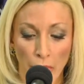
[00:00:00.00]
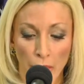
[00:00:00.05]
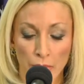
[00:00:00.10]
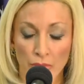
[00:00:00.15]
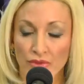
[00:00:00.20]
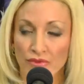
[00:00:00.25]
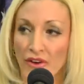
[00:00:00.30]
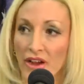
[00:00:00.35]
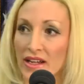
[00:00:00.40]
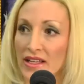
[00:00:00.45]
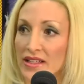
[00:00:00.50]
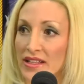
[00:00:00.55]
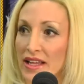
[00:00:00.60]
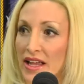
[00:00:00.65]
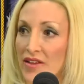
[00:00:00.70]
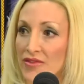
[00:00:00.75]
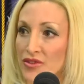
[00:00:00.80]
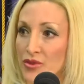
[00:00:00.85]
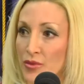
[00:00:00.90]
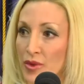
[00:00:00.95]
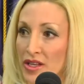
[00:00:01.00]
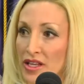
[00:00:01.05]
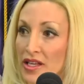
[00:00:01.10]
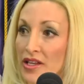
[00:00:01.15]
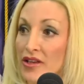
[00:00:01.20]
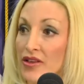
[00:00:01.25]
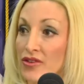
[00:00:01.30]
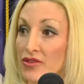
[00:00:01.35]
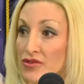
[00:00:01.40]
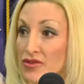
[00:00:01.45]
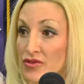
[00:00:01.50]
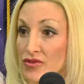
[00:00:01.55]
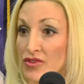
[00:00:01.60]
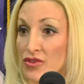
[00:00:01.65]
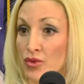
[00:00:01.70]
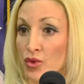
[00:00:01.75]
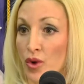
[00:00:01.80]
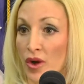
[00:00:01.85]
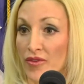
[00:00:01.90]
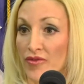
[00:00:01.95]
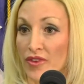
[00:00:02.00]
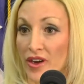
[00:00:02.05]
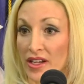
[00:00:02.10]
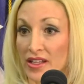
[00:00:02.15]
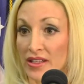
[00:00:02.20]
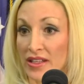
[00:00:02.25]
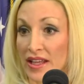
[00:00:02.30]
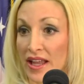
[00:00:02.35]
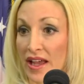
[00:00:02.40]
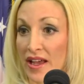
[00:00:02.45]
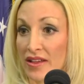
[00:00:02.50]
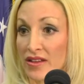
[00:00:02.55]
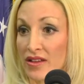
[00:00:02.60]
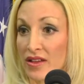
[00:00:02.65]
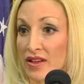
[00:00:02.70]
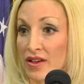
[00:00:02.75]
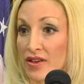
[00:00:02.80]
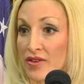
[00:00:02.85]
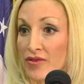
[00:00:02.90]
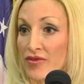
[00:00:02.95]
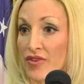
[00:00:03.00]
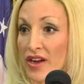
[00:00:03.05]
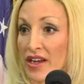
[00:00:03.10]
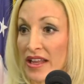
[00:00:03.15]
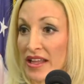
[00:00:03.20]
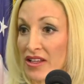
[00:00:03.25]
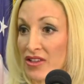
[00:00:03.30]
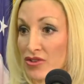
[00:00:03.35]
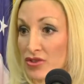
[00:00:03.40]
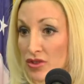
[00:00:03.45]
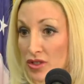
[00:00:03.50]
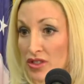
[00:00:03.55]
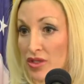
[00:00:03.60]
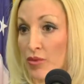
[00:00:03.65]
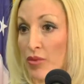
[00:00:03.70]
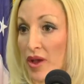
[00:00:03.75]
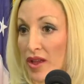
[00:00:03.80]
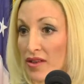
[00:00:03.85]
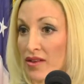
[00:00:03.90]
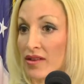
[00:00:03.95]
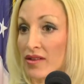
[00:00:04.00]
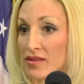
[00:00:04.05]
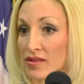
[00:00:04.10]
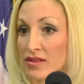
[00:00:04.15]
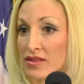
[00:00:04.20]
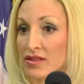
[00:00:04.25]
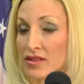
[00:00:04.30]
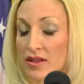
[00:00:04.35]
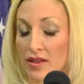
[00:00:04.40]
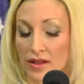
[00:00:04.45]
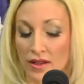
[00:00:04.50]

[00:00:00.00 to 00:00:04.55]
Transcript: But finally, after many years of school, I finally had the financial independence